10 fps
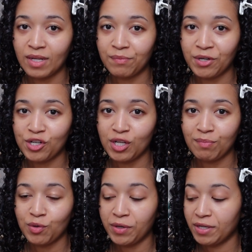I'm reaching a
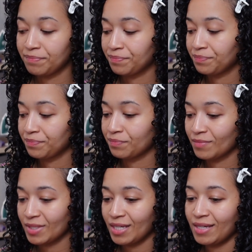point.
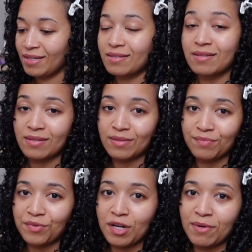It's
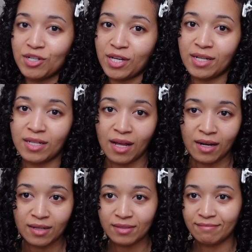pretty much eight
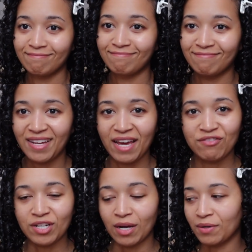o'clock. I've
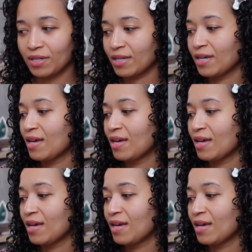showered.